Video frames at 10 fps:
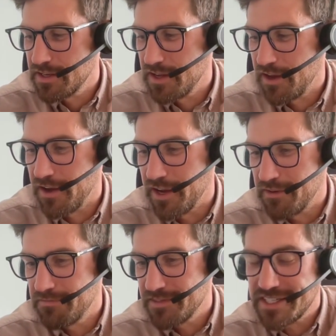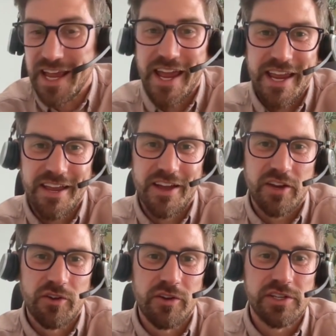I say
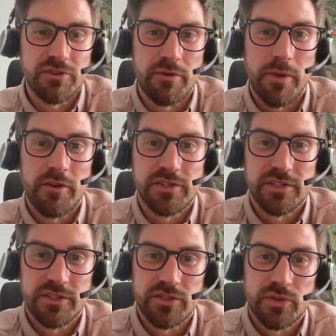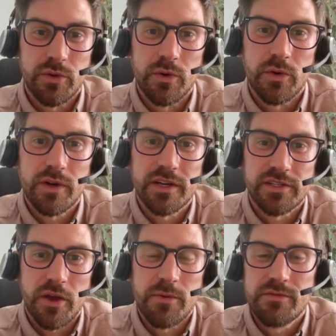acknowledge your emotions and talk,
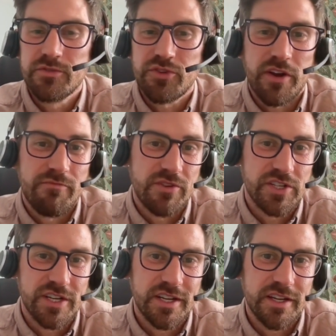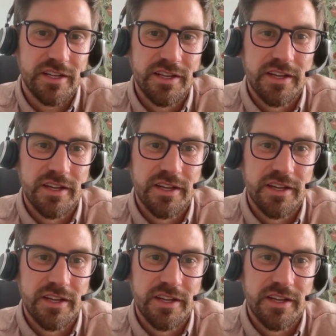don't try and rush it.